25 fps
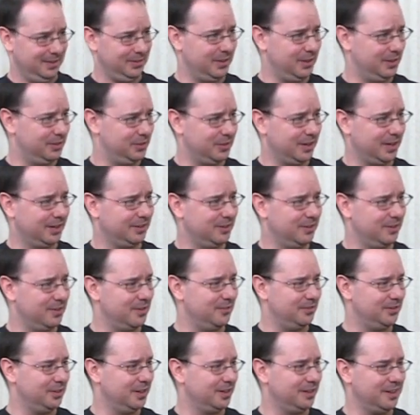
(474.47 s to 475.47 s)
the director
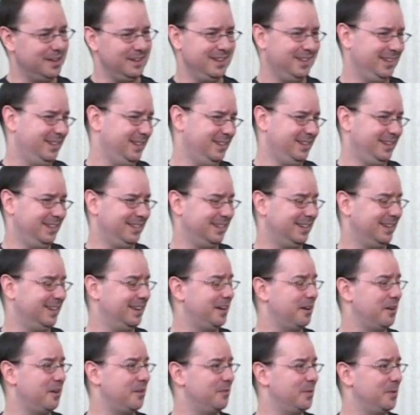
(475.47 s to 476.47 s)
of Dark Knight, he doesn't
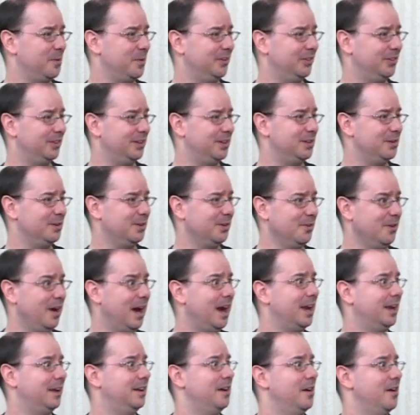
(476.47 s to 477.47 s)
care if he wins a Hugo.
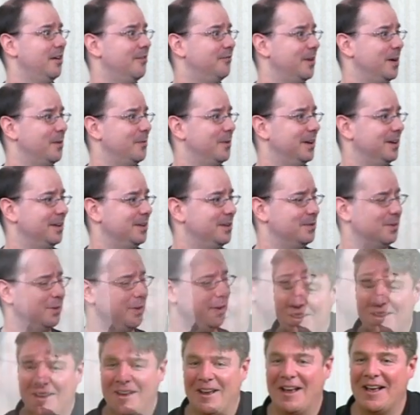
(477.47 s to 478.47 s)
I care if I win a
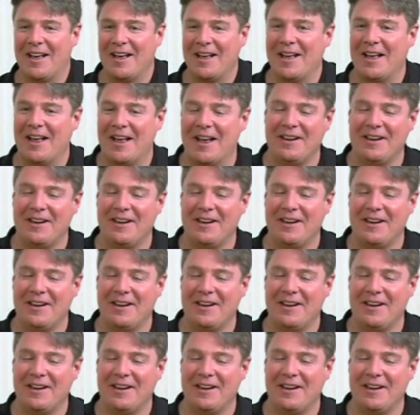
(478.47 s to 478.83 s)
Hugo. Give me that Hugo.